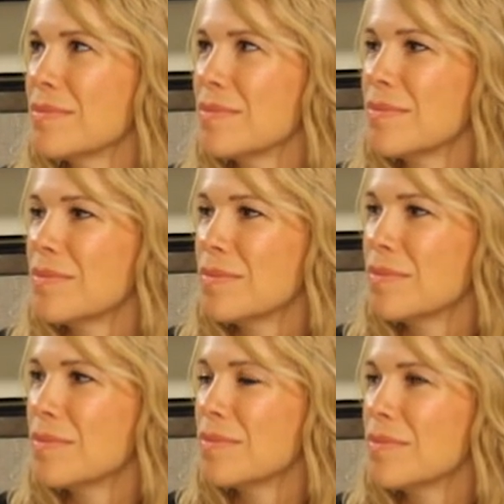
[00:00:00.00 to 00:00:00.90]

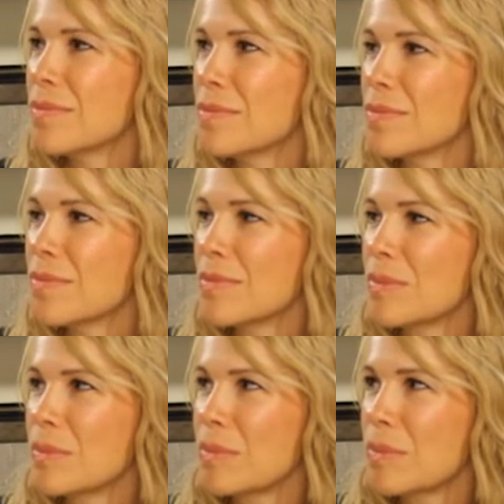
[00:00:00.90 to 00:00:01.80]

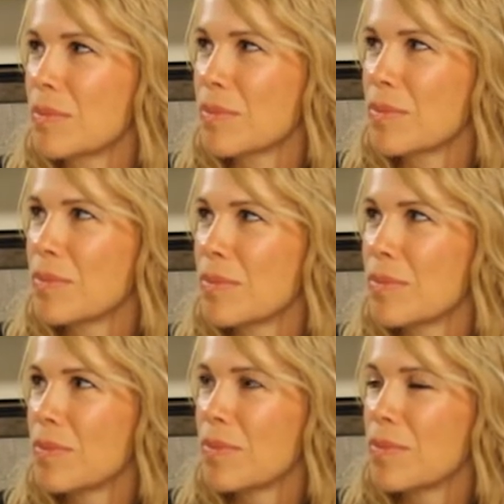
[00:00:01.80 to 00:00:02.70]

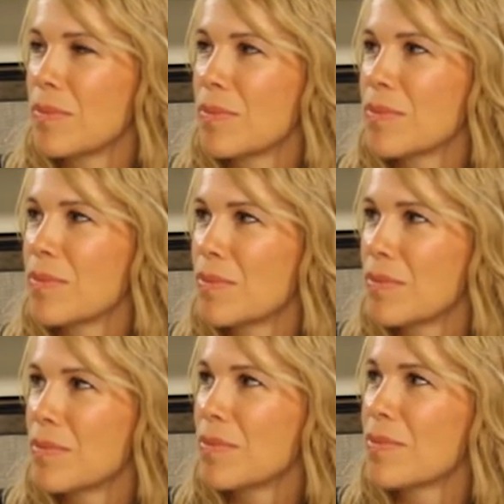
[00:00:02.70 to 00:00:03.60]

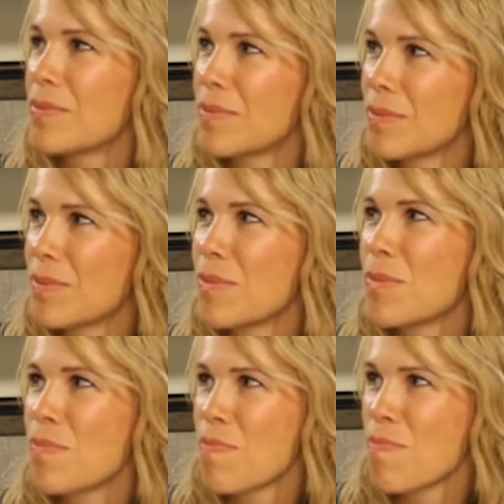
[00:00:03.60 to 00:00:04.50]

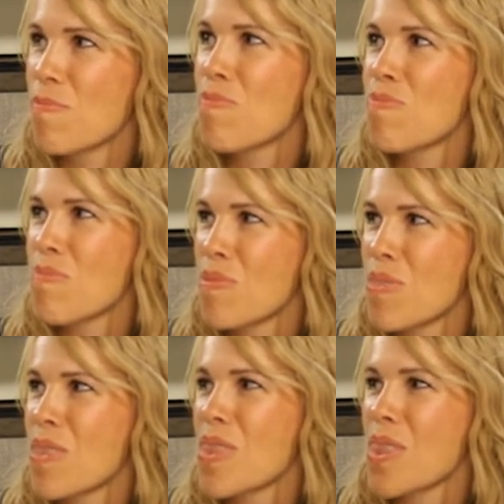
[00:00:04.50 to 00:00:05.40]

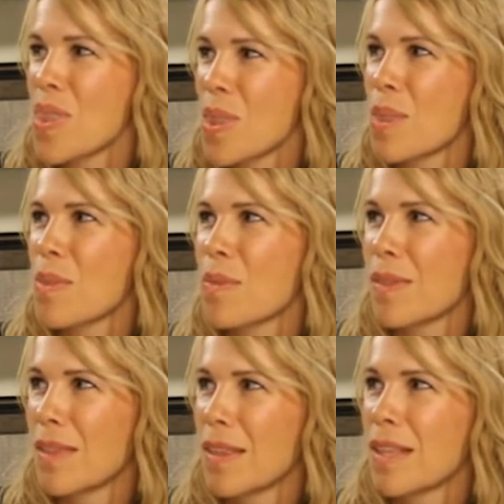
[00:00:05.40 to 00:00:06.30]

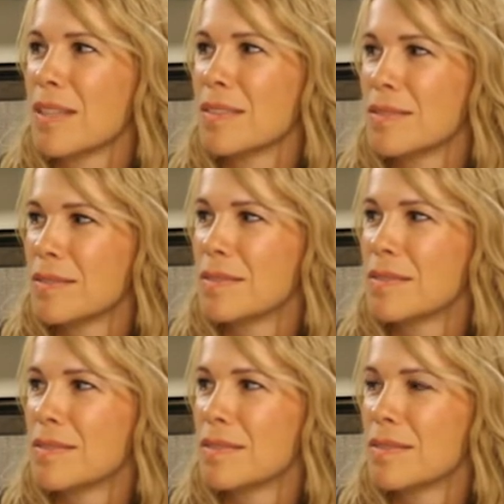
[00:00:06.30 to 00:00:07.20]

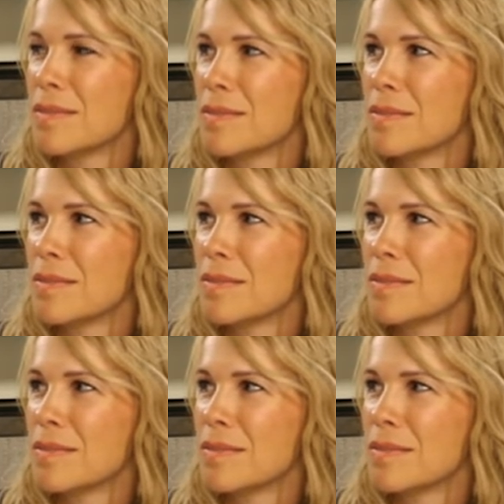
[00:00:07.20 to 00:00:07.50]
This person isn't speaking.